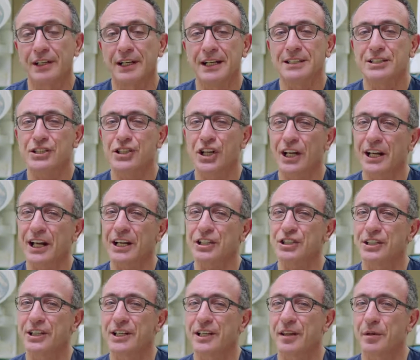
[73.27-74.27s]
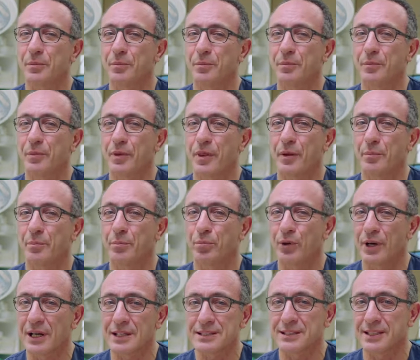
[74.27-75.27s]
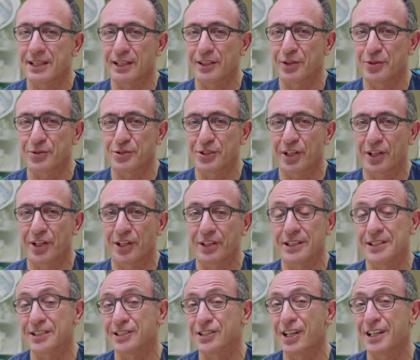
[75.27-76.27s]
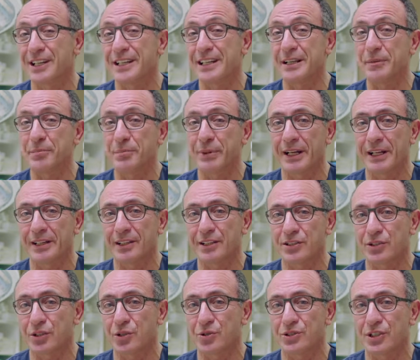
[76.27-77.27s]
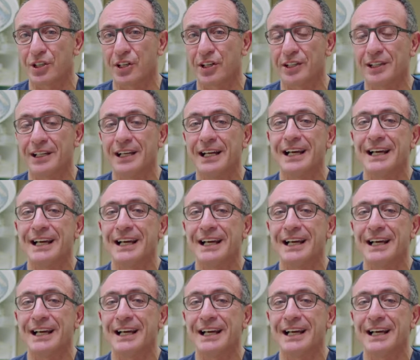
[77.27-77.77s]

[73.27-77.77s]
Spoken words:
It's not actually the breast that goes hard, and it's not the implant that goes hard.